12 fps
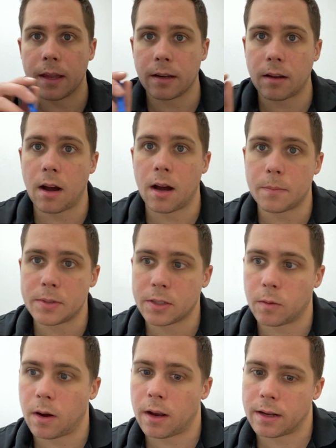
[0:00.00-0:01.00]
then comp
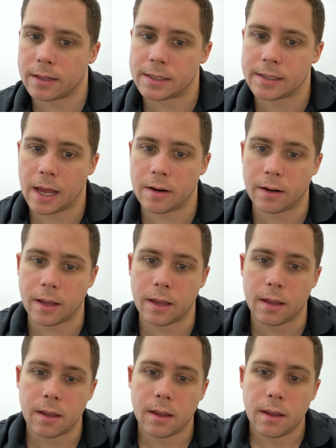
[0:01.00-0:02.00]
squat on Saturday.